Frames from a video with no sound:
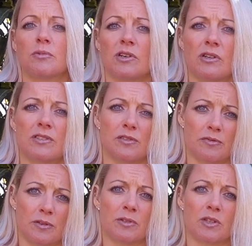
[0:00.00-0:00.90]
we're all
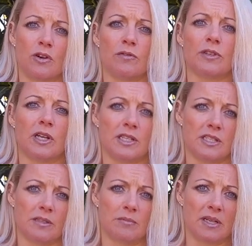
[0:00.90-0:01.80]
suffering with the COVID
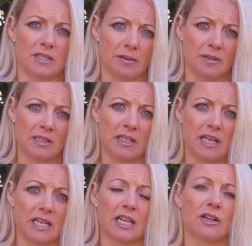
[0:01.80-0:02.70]
nineteen pandemic,
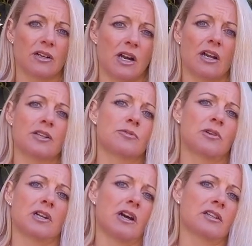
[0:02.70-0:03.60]
and here in Ireland
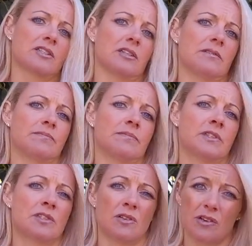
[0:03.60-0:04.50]
we're on lockdown.
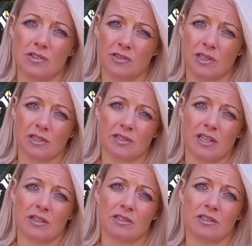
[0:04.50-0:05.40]
So horse riding is
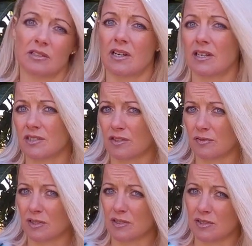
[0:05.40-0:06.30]
out, kite
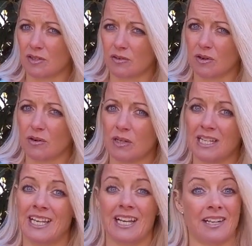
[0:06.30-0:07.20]
surfing is a no-no,
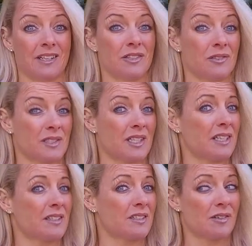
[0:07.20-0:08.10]
and I don't see
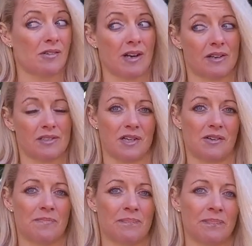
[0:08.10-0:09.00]
any snow around
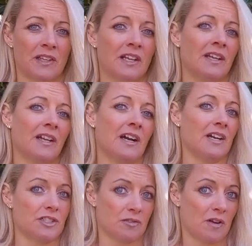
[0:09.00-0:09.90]
here.
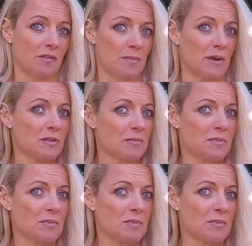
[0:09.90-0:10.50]
I do have a mountain